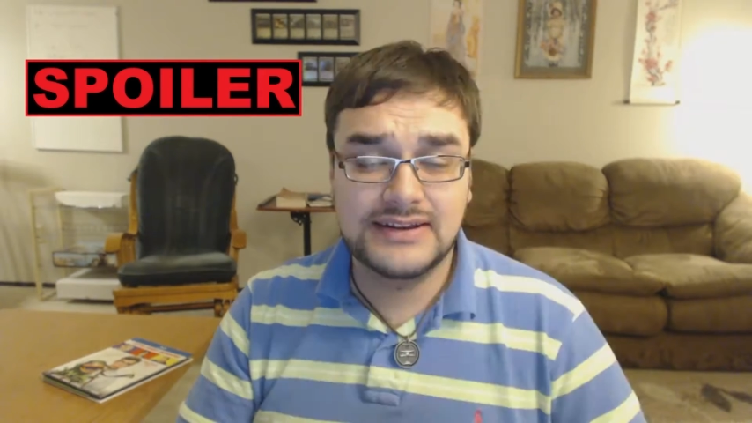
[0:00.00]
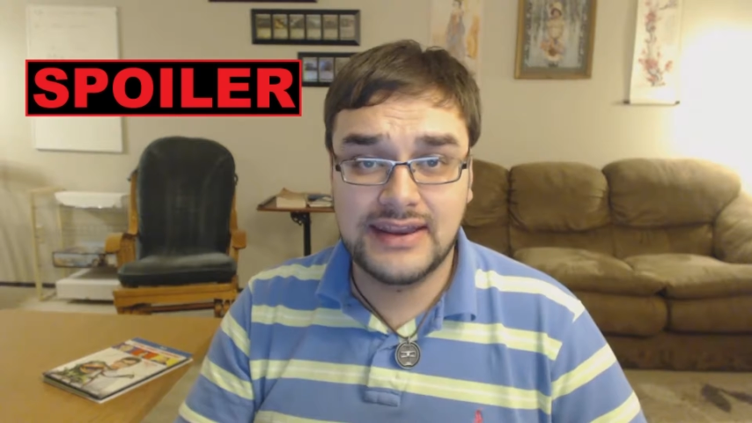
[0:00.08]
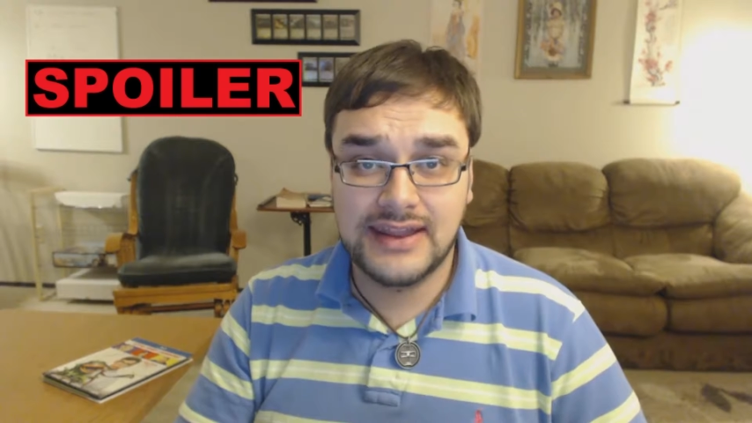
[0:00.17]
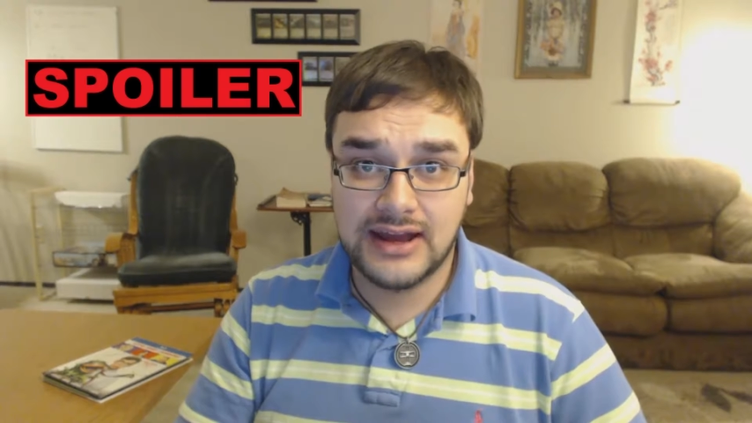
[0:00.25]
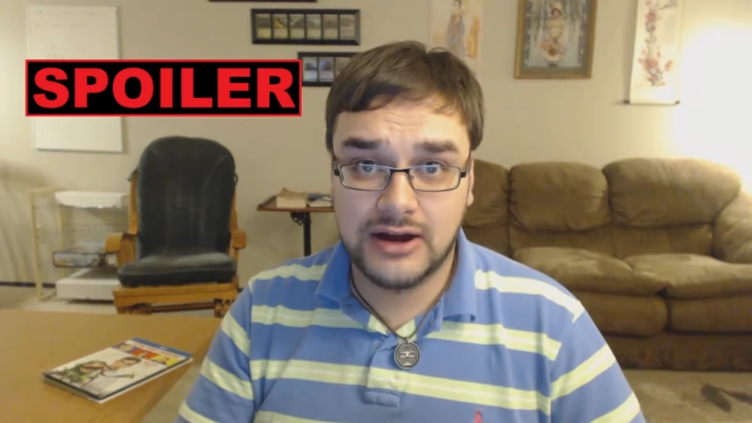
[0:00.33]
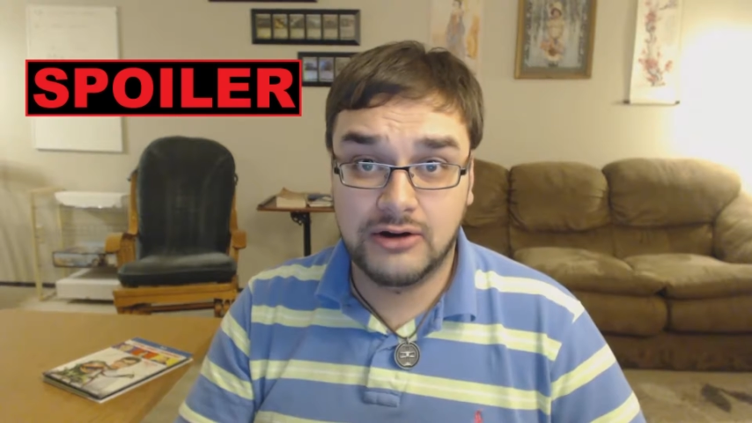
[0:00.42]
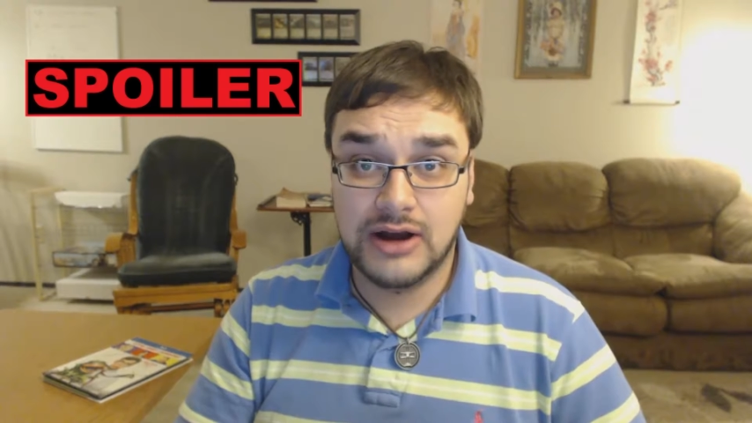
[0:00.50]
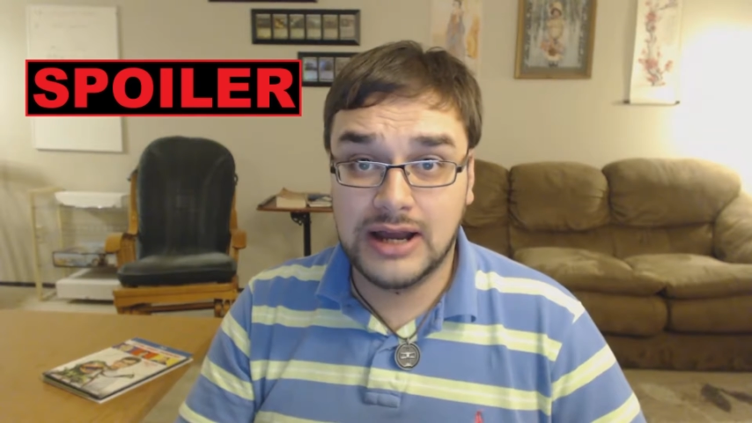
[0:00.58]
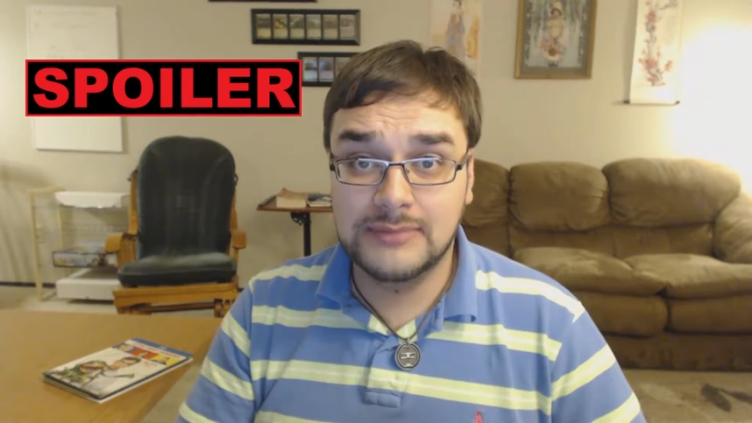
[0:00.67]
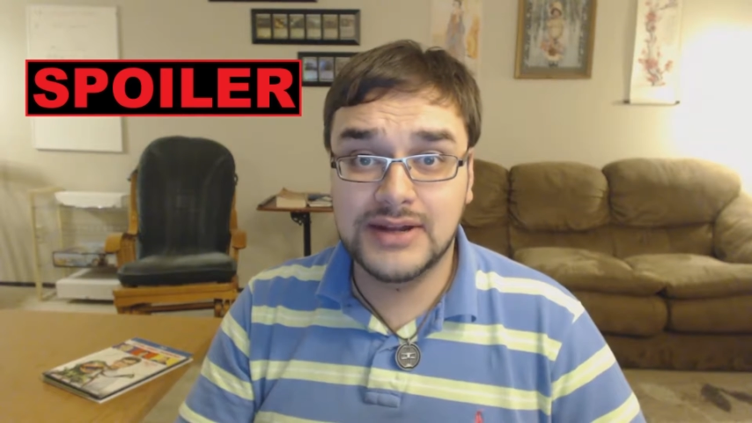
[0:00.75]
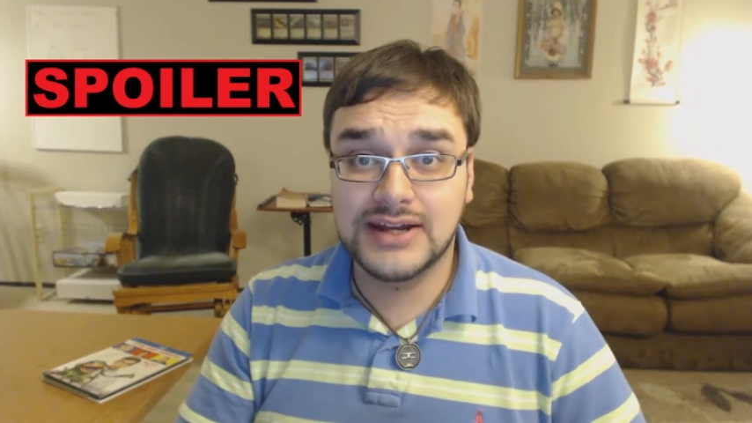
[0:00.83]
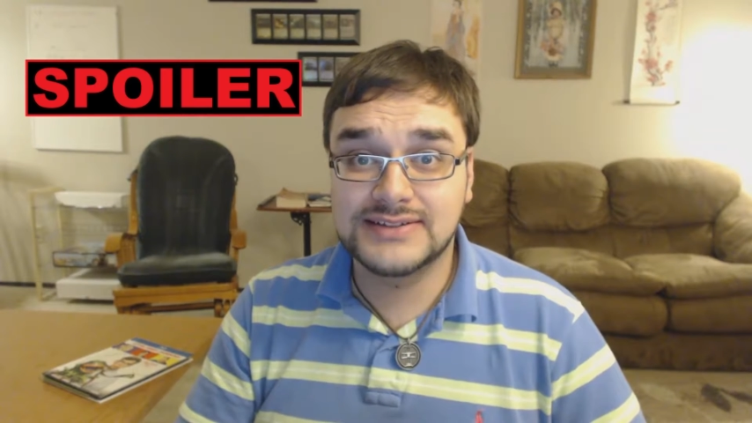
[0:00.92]
Now,
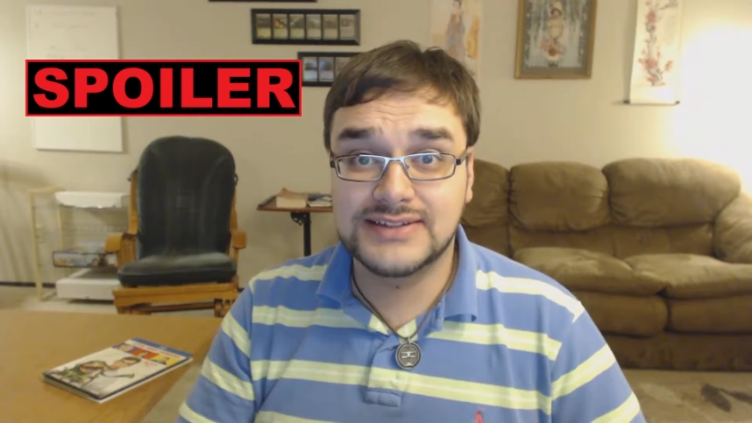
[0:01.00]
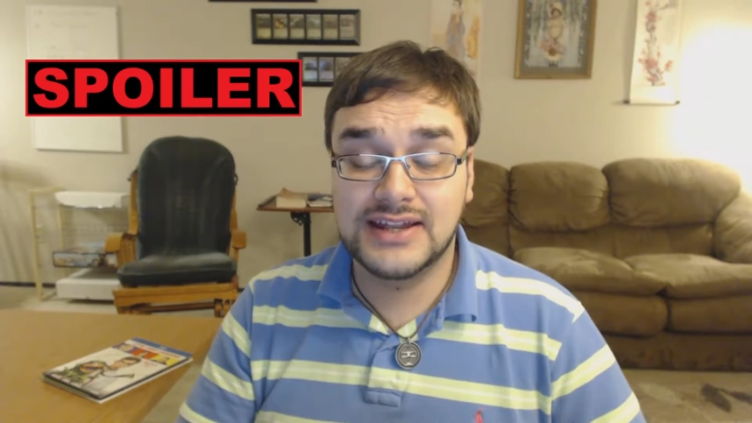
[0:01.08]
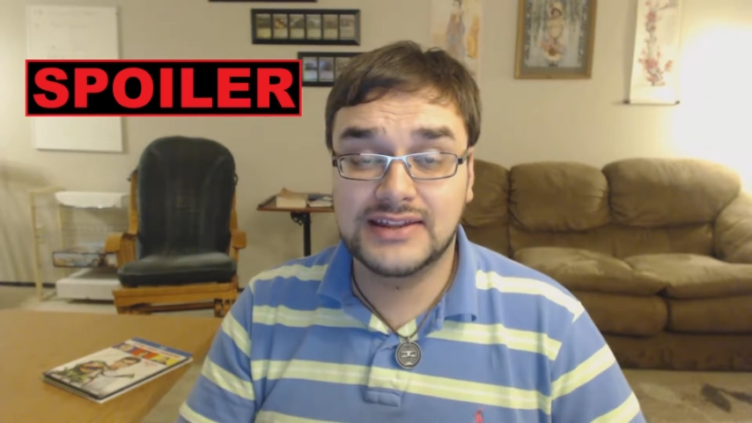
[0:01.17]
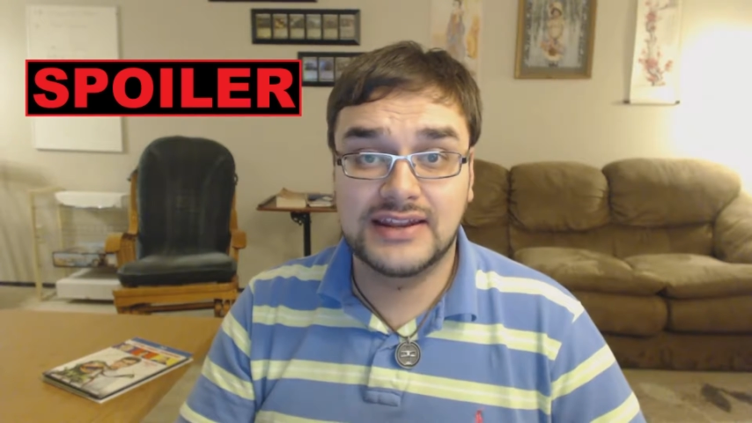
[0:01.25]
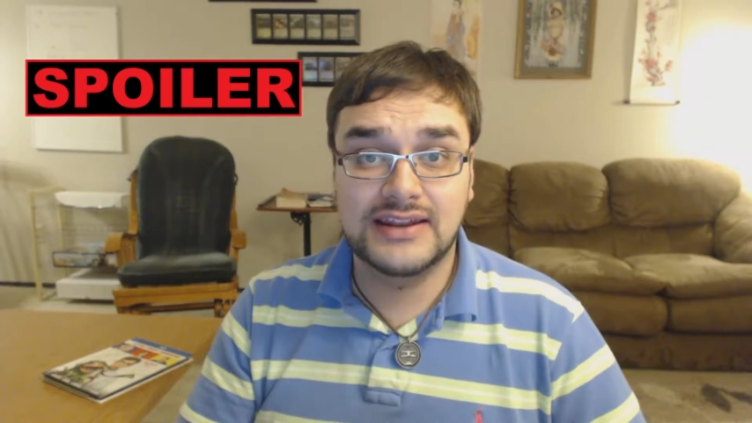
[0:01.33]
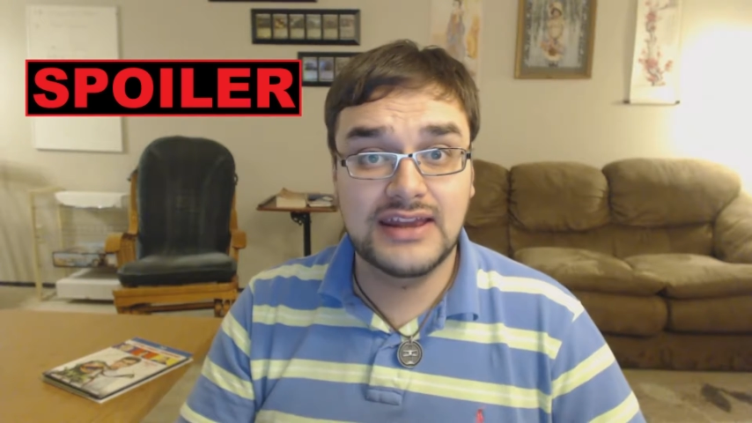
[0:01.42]
I'm not saying that